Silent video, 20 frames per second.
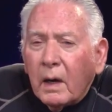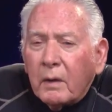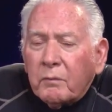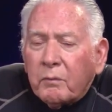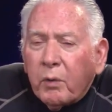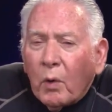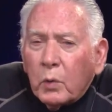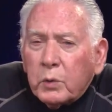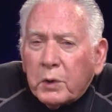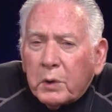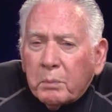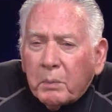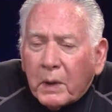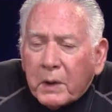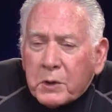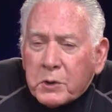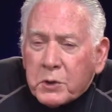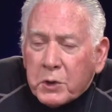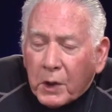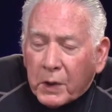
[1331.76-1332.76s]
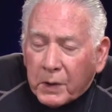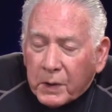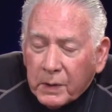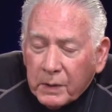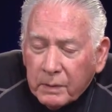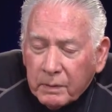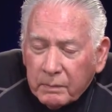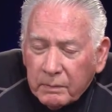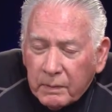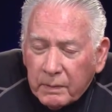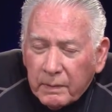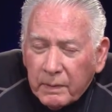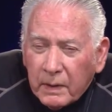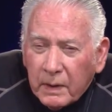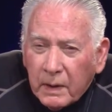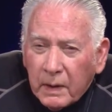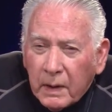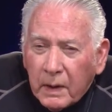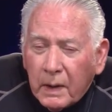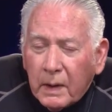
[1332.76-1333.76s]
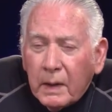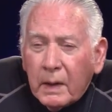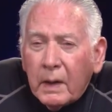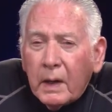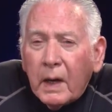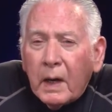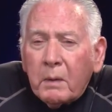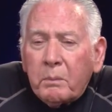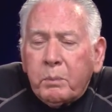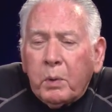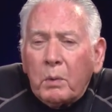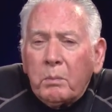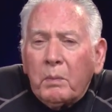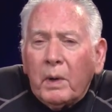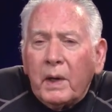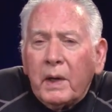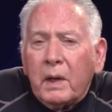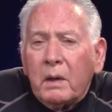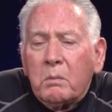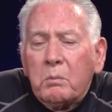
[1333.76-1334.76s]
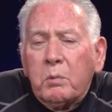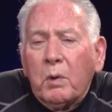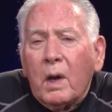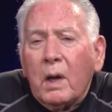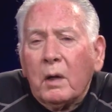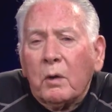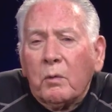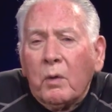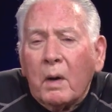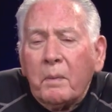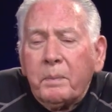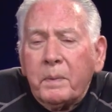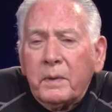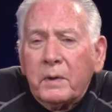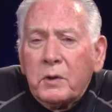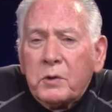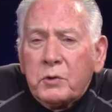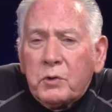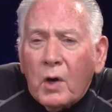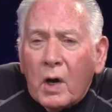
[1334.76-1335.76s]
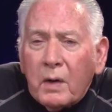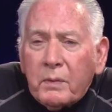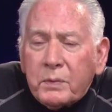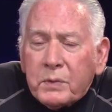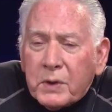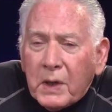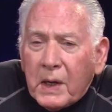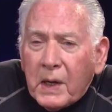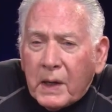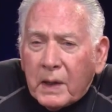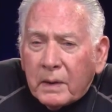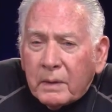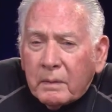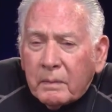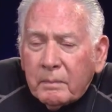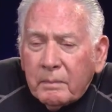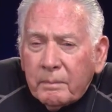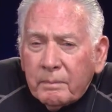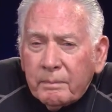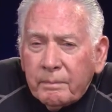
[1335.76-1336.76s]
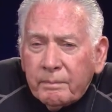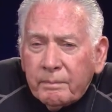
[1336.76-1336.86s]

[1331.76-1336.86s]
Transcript: unfolded my chair, and put my umbrella up in the soft sand.